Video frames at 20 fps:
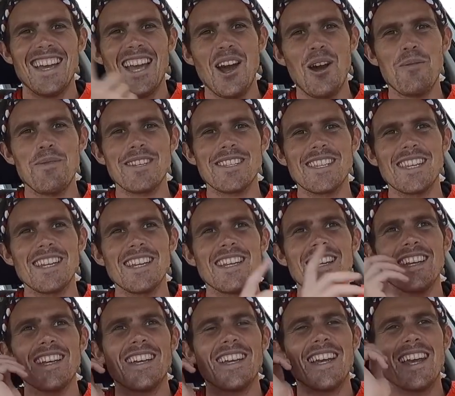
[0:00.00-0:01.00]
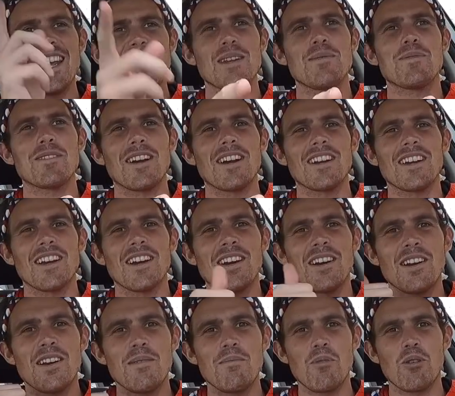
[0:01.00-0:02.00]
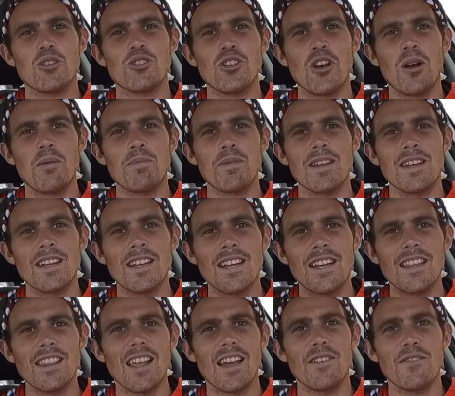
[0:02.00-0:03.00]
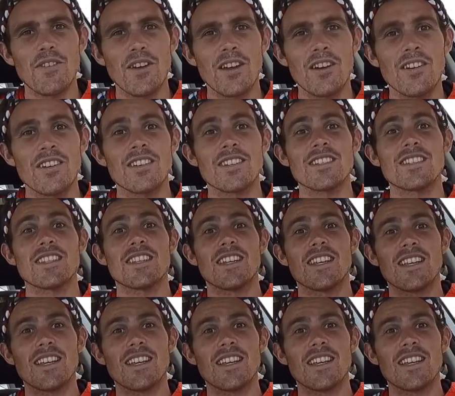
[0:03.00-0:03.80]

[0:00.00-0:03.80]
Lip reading: LBC, into Baganga, more shopping, life errands,